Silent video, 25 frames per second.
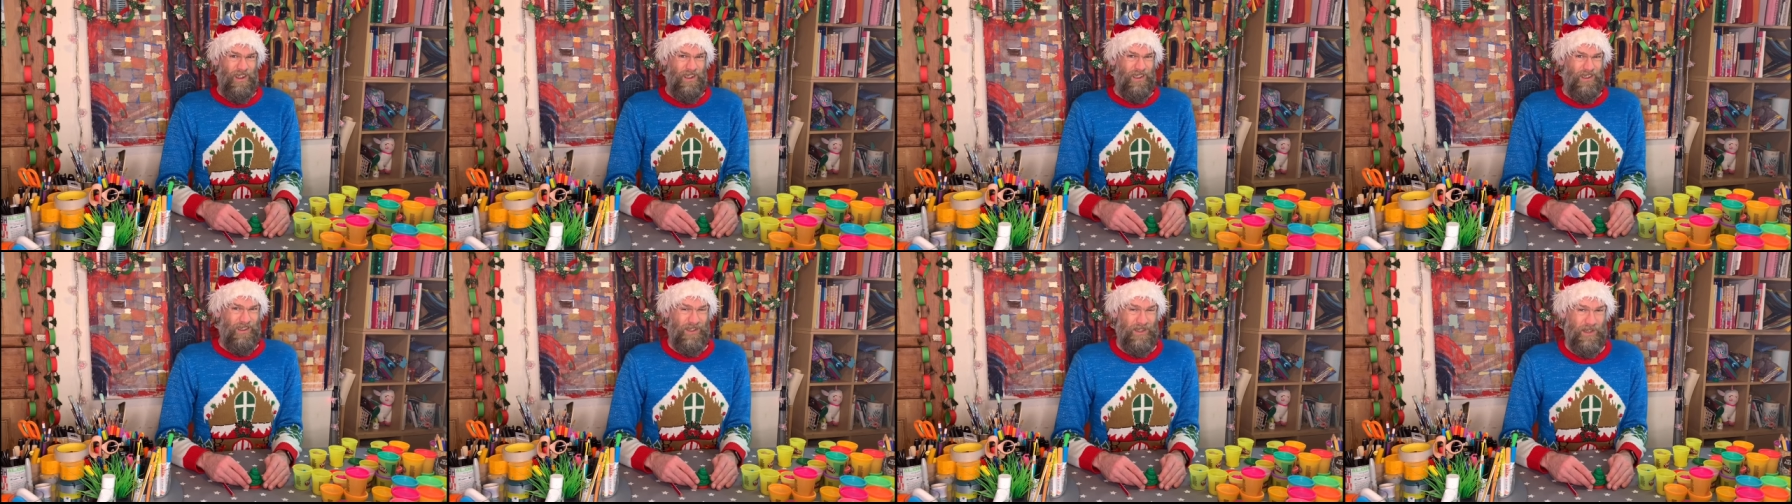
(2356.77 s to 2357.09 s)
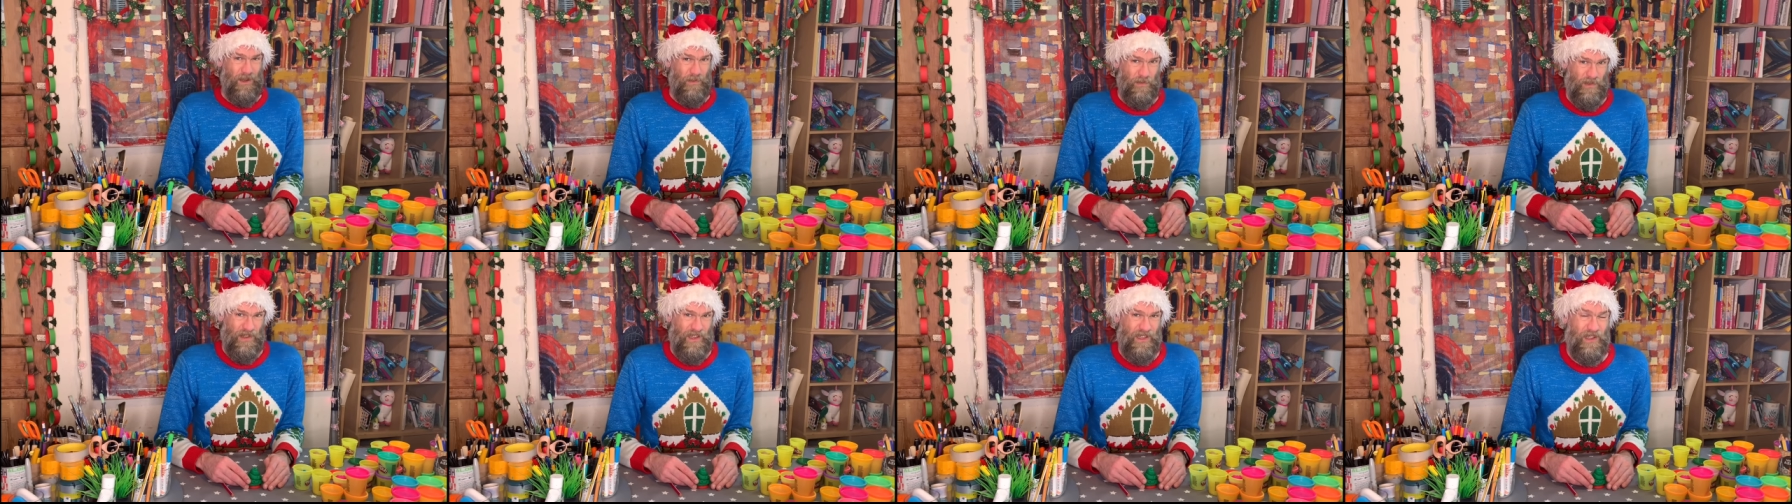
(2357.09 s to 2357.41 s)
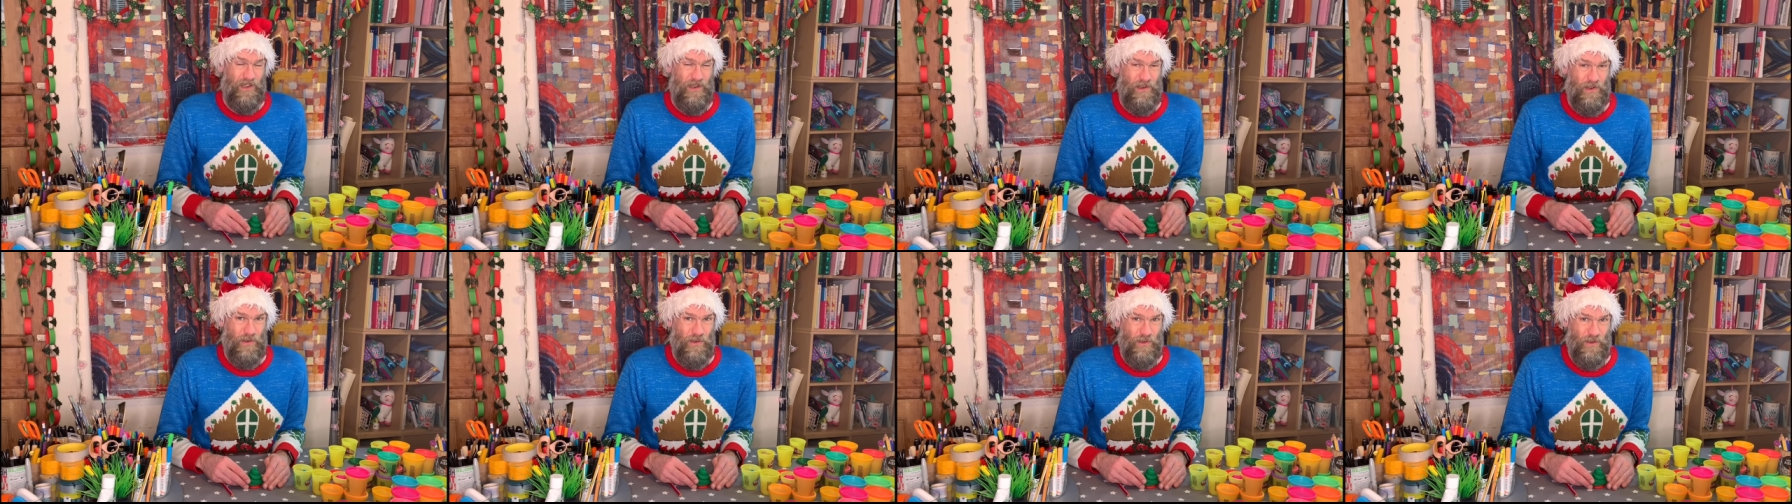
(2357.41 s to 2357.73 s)
something
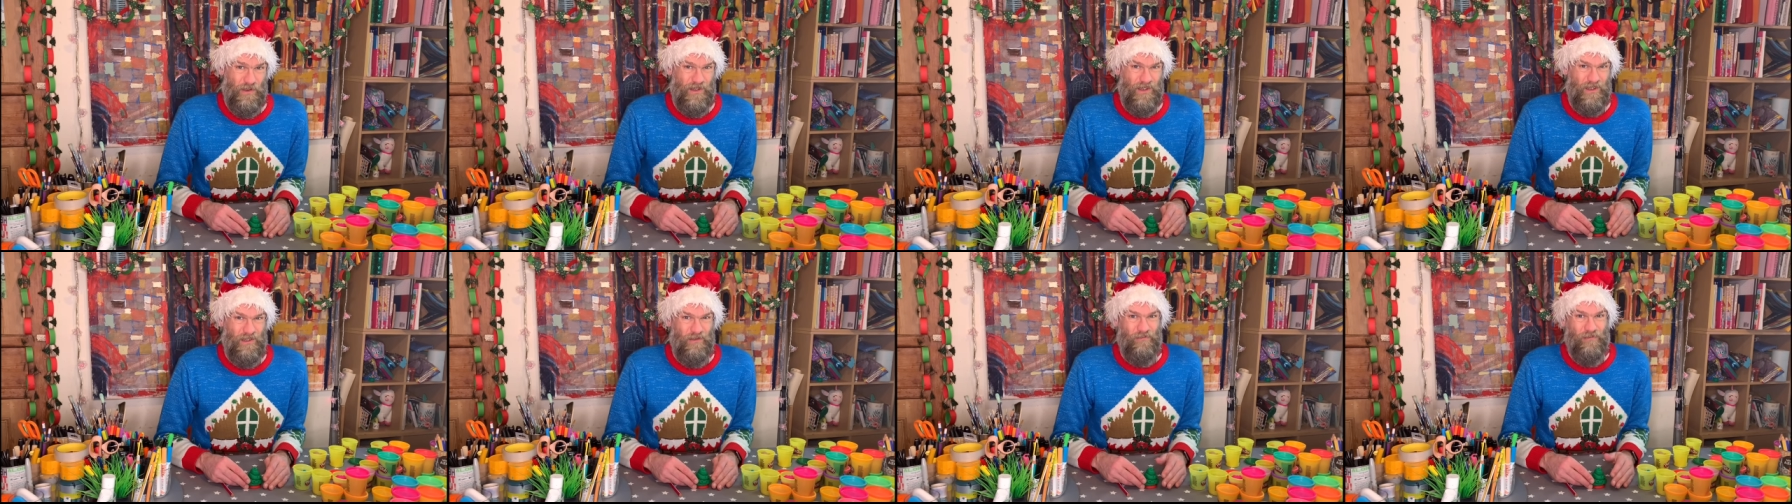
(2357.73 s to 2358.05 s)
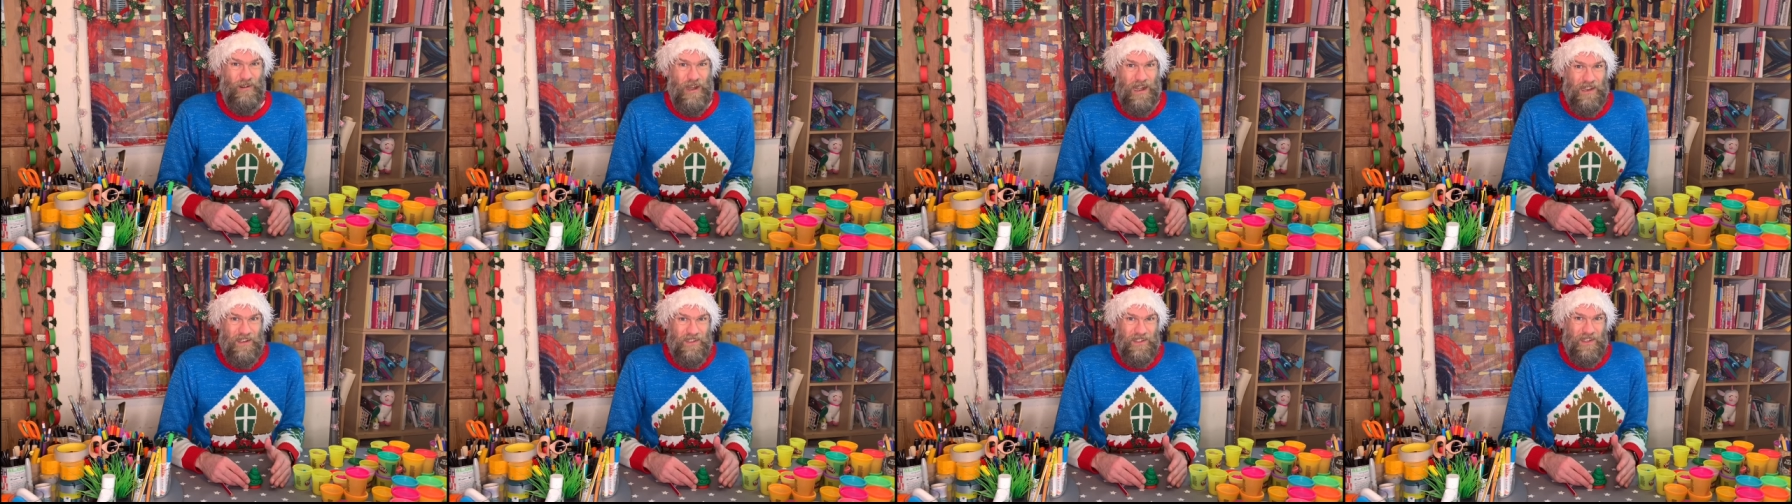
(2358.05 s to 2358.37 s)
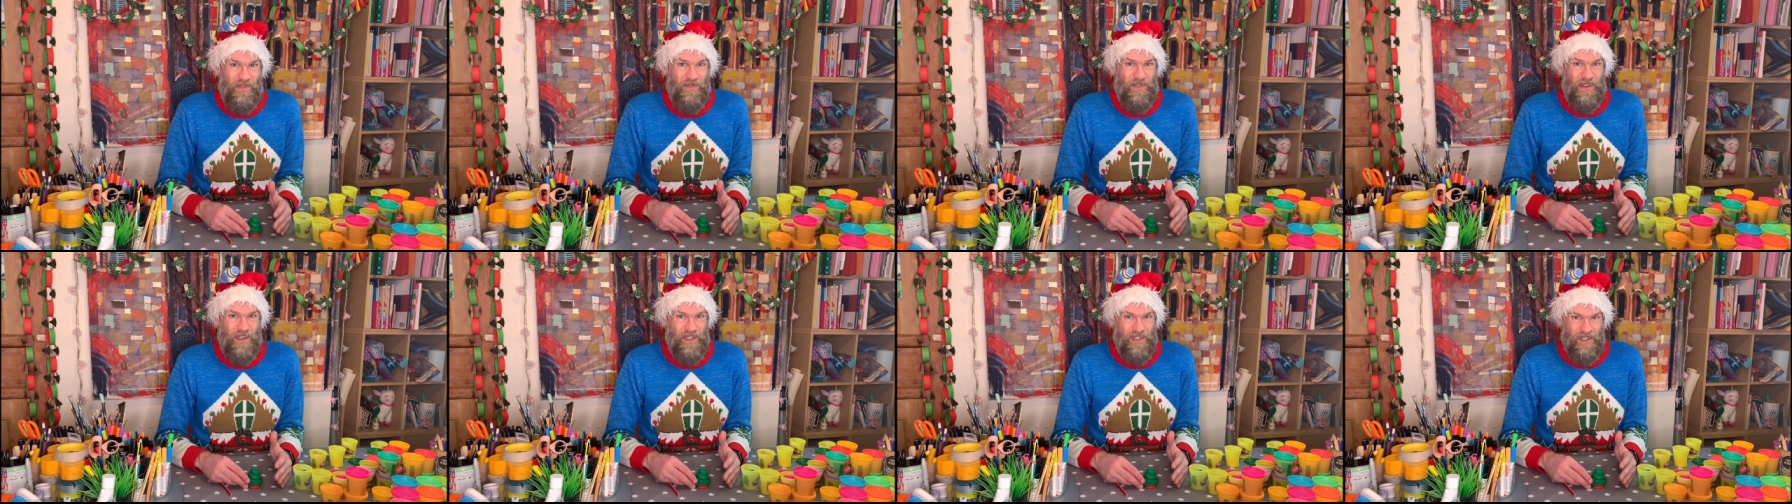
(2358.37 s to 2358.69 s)
that looks
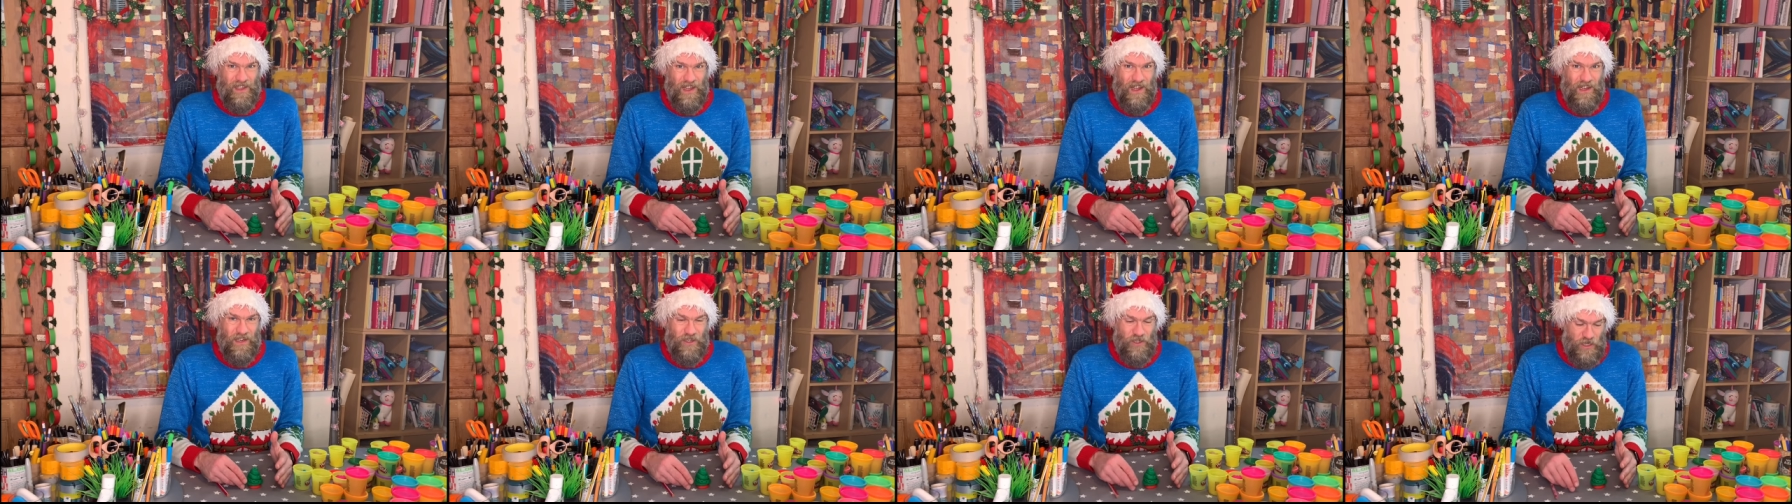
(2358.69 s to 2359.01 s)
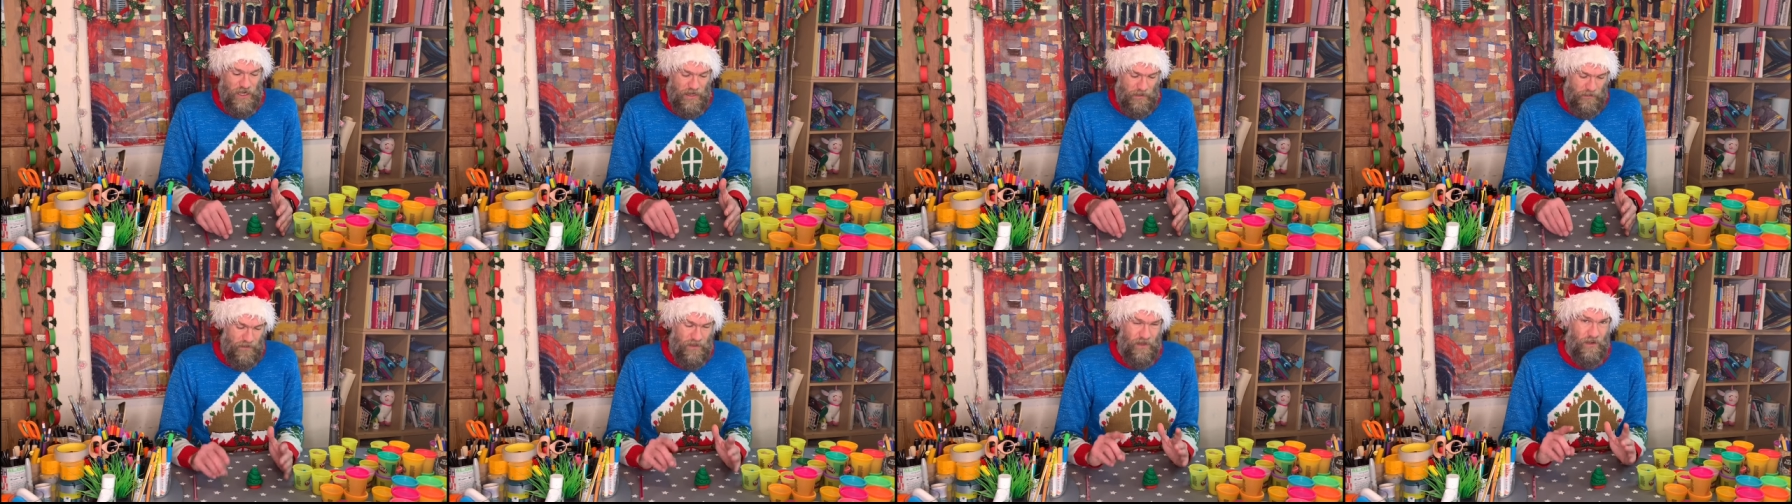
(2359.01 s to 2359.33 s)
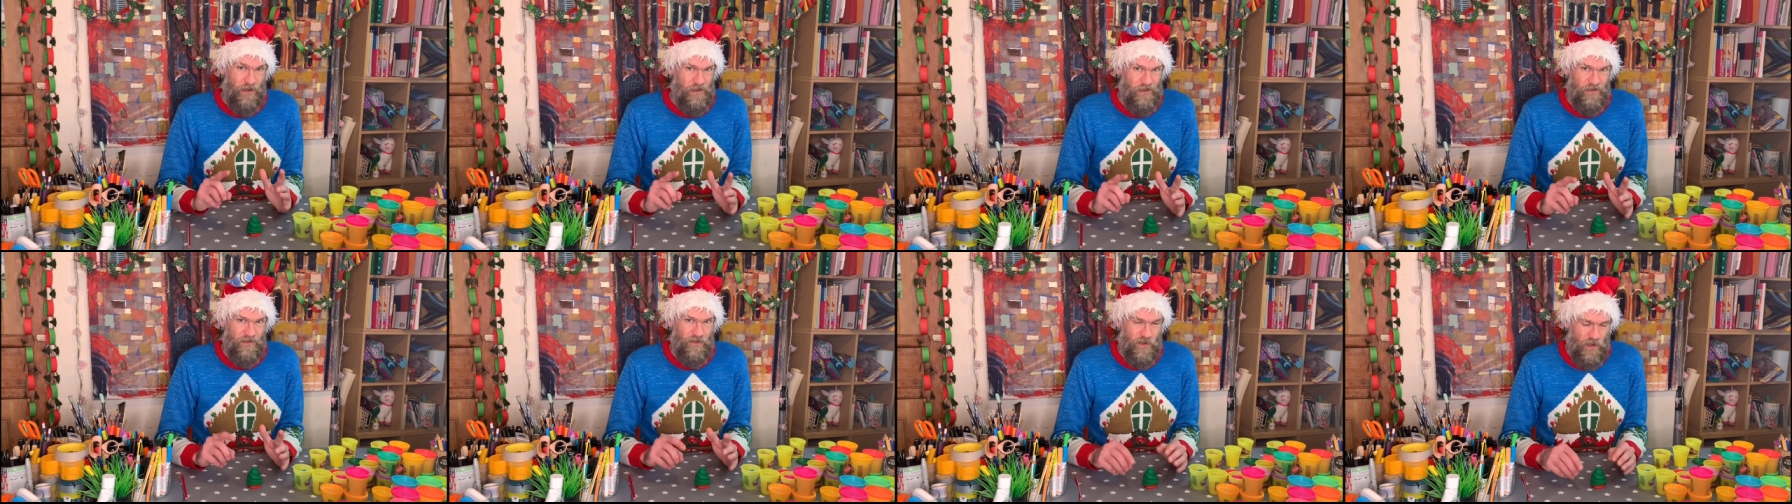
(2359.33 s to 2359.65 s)
relatively star-shaped
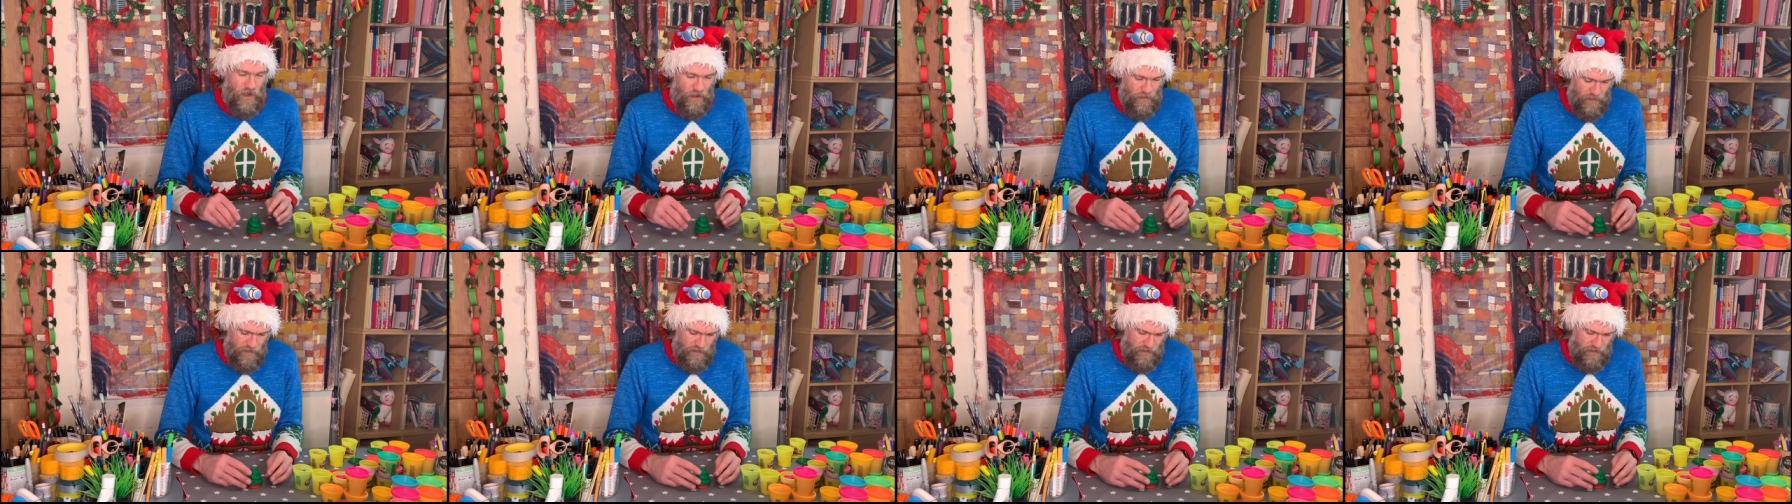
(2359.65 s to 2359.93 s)
on top.